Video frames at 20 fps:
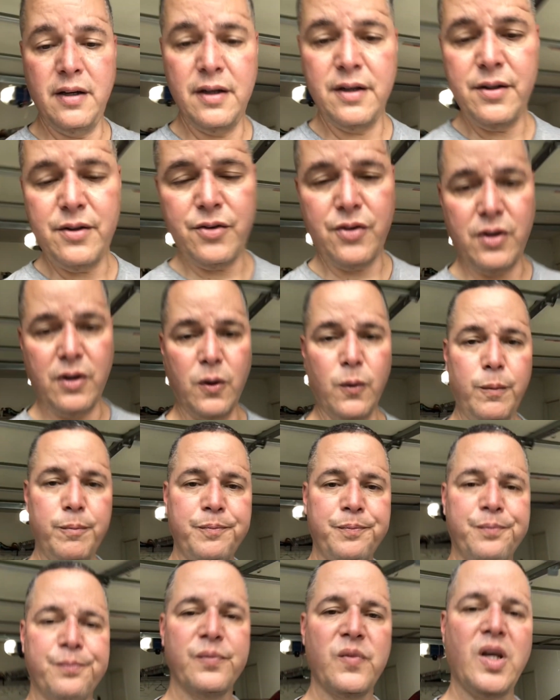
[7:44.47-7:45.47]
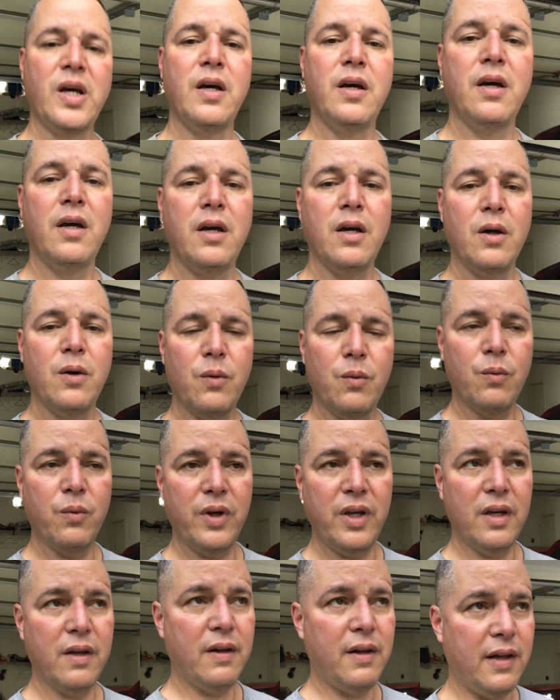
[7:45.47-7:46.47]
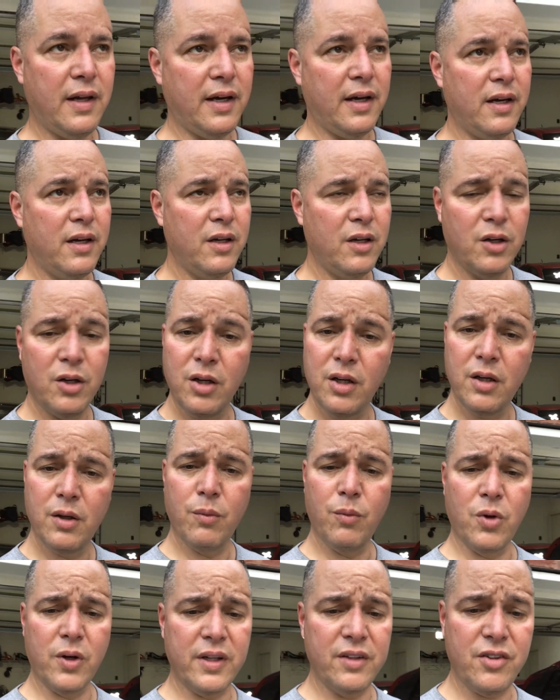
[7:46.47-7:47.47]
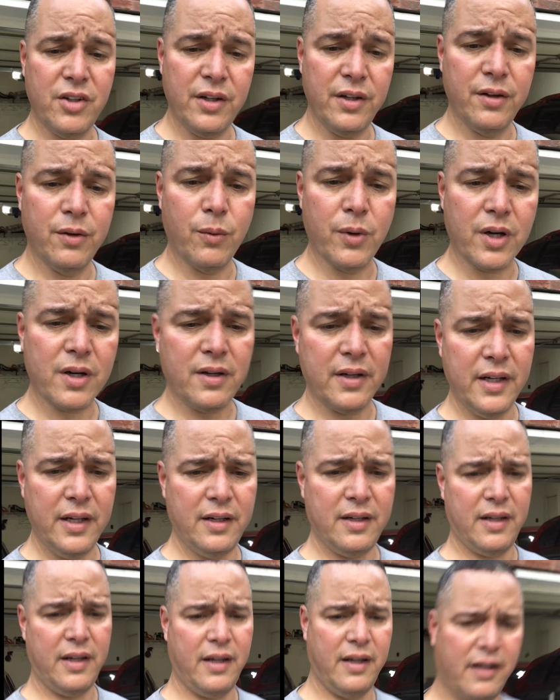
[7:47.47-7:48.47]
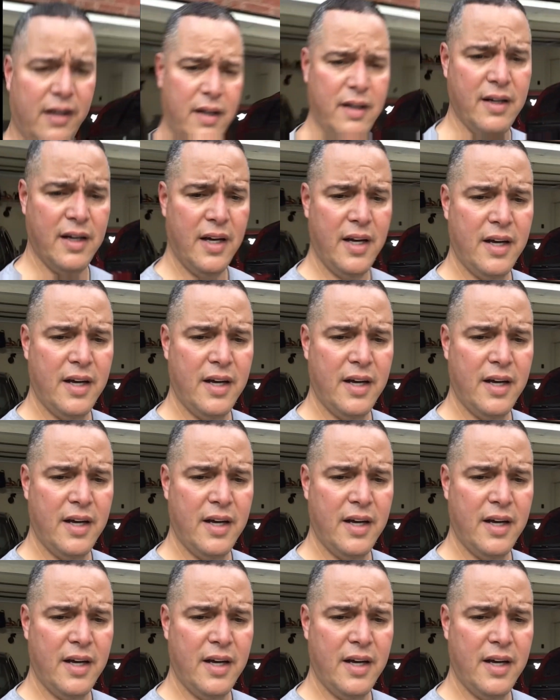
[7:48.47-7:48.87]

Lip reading: So we'll continue to work on it, and